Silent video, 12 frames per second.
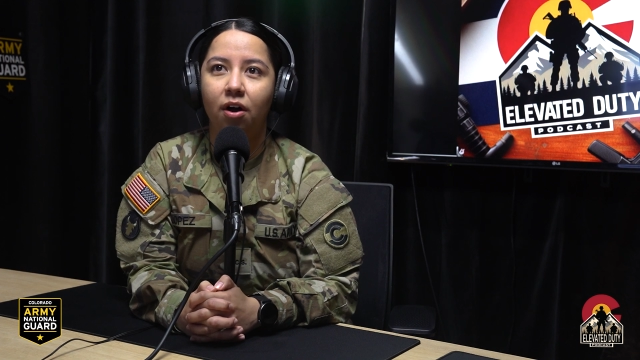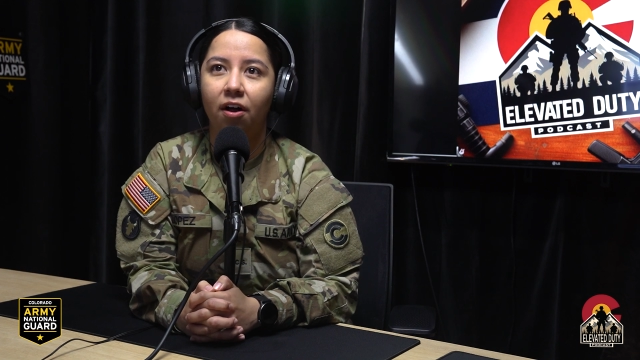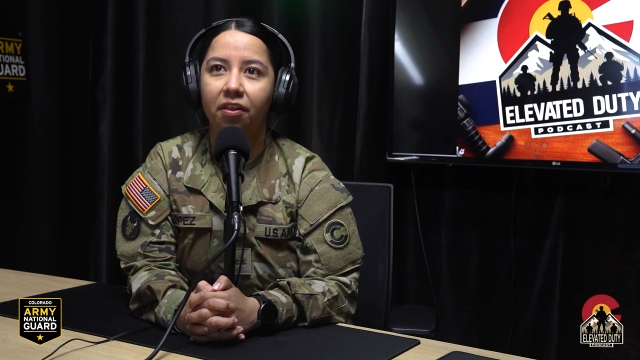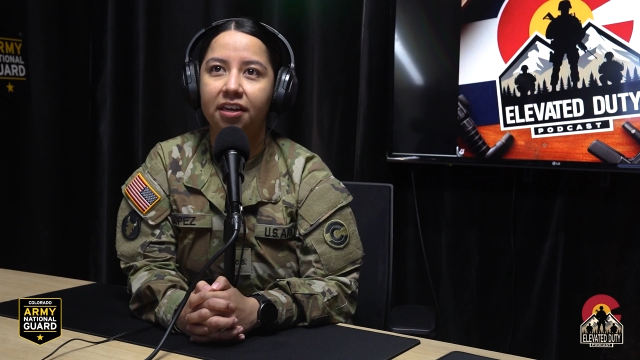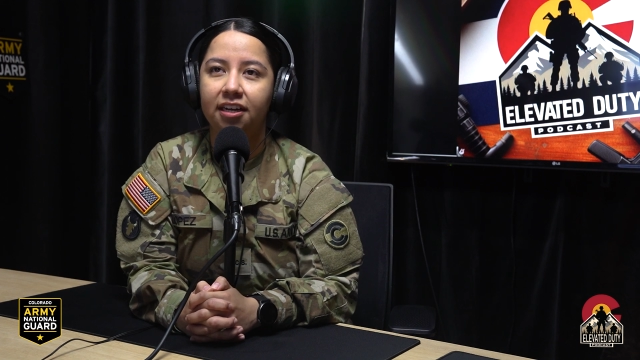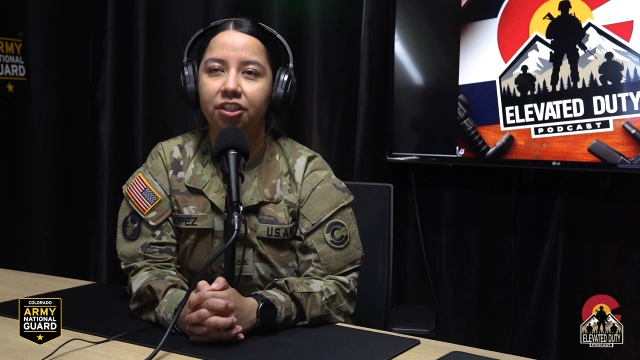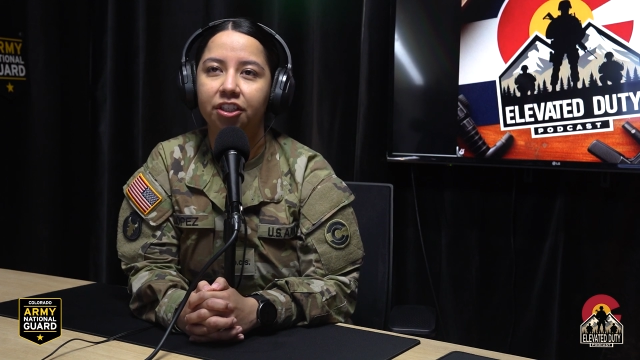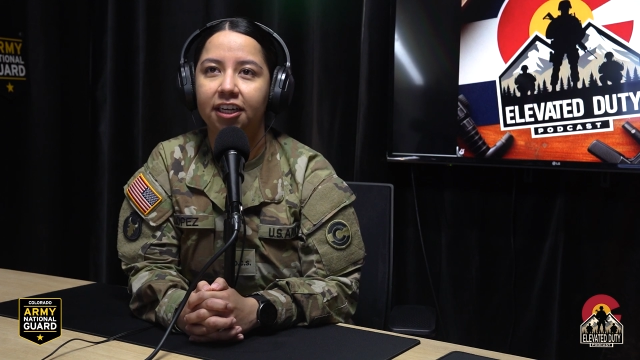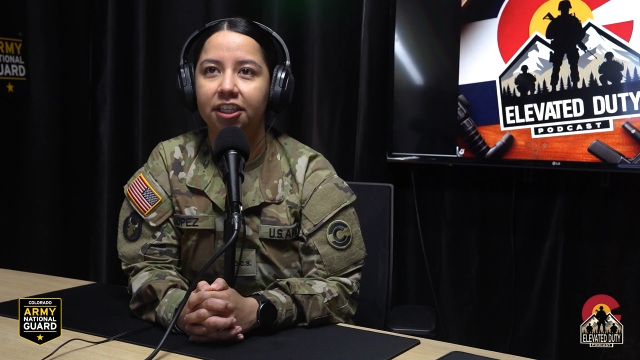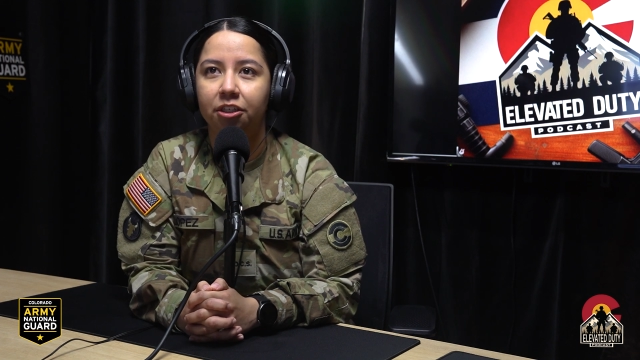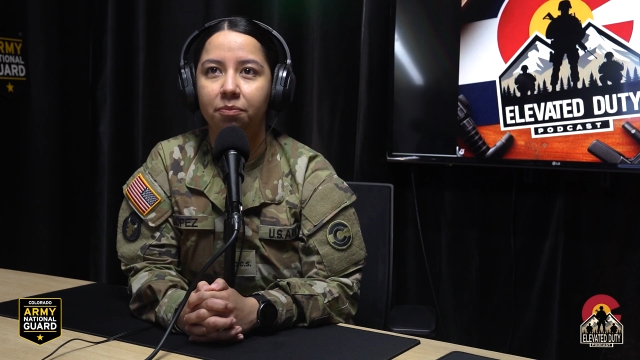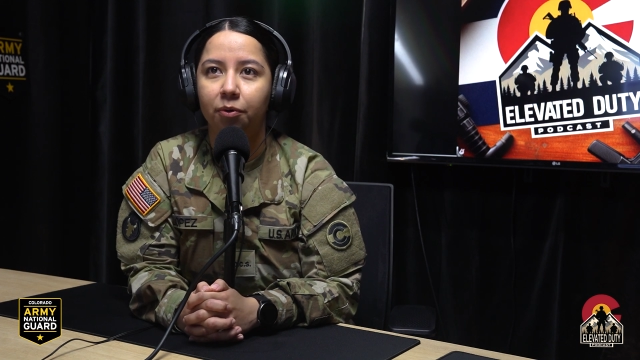all the
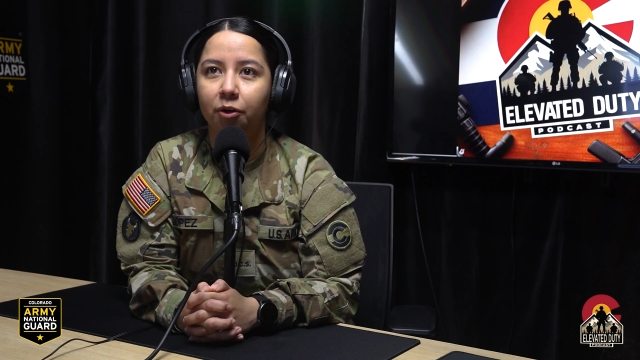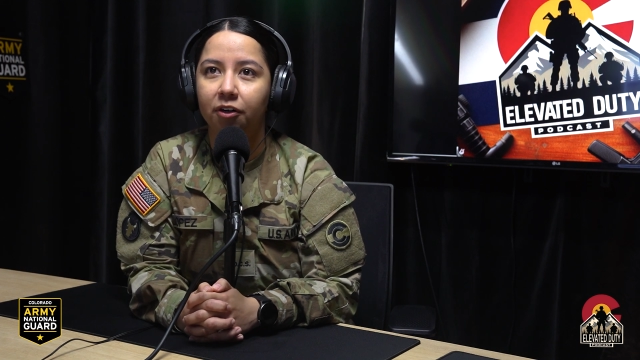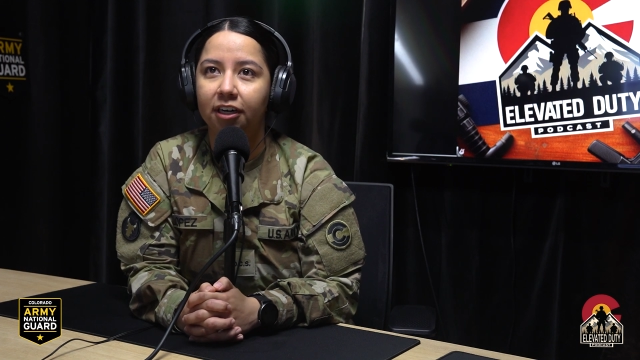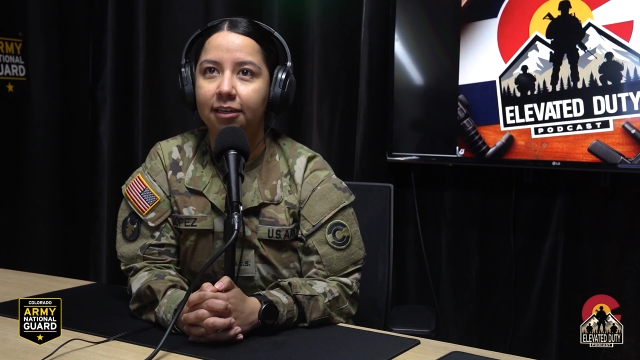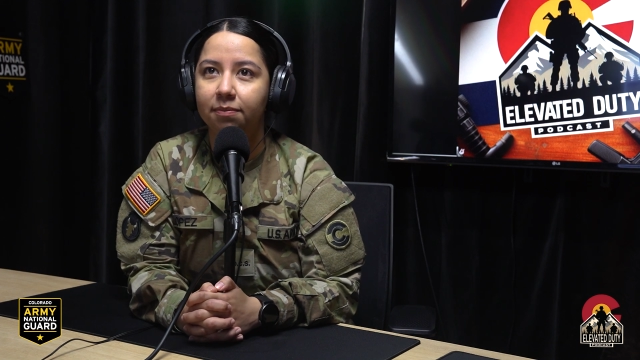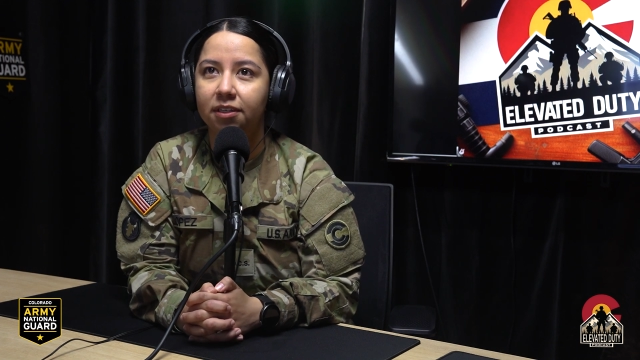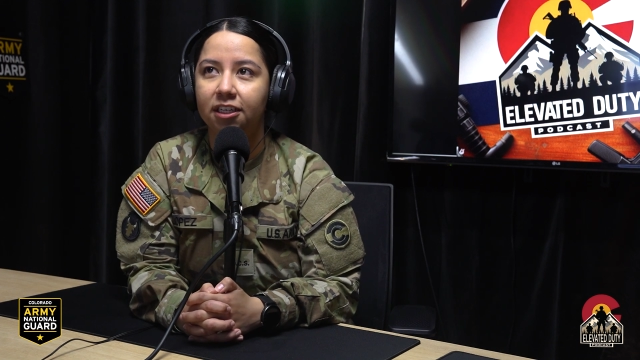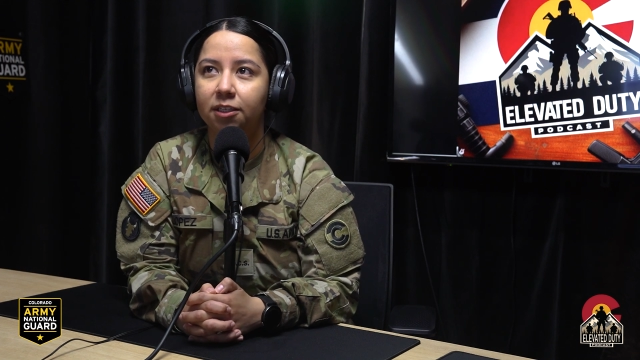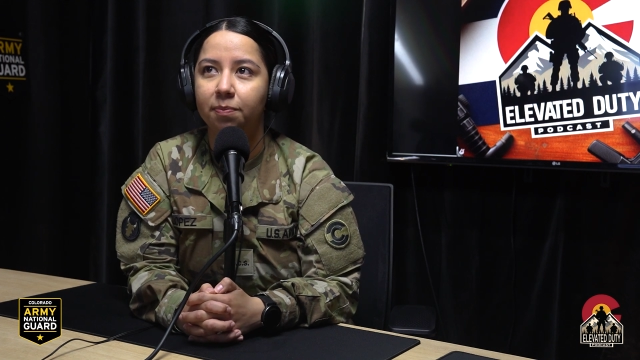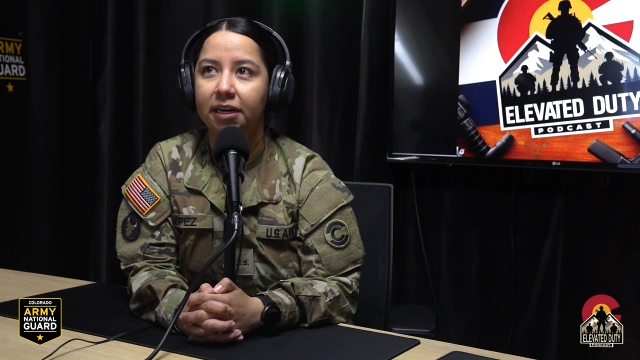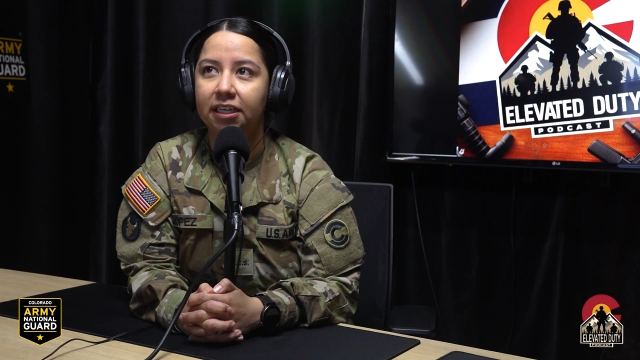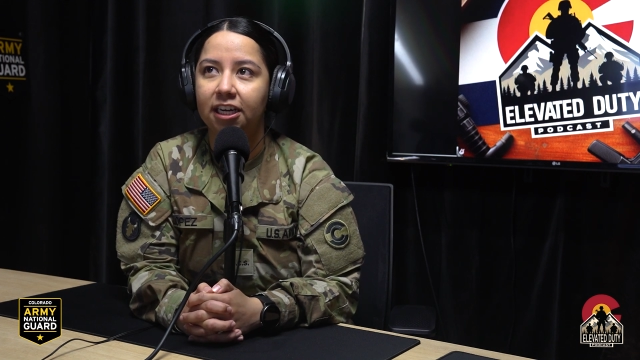education programs is
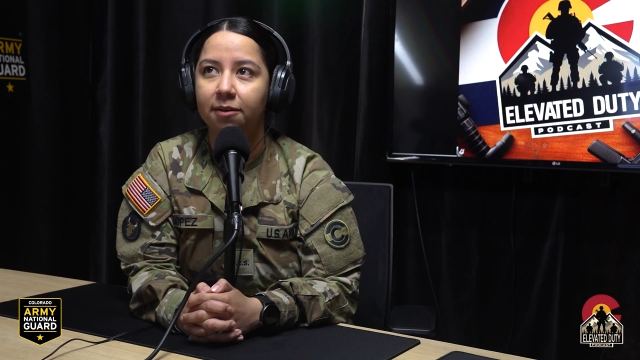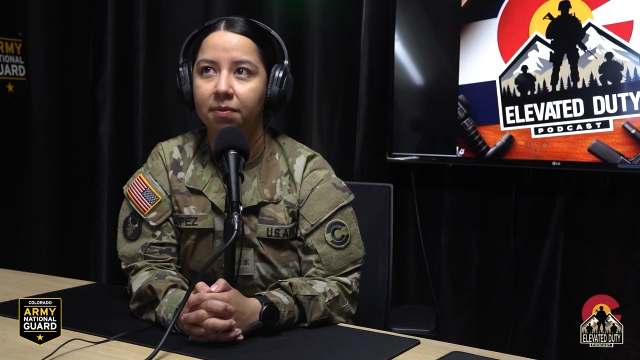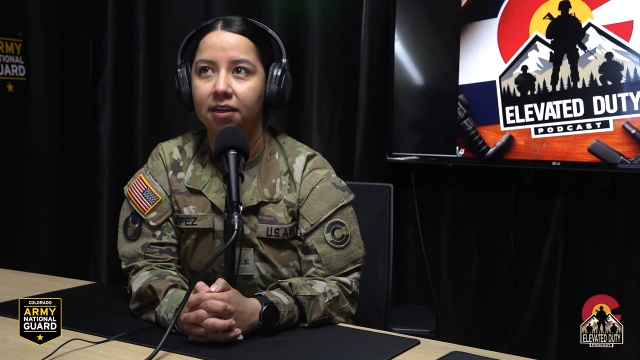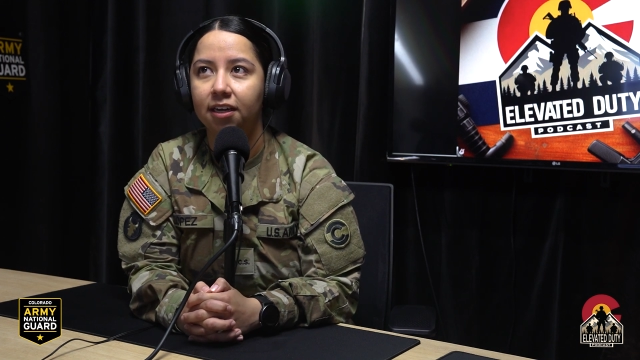by typing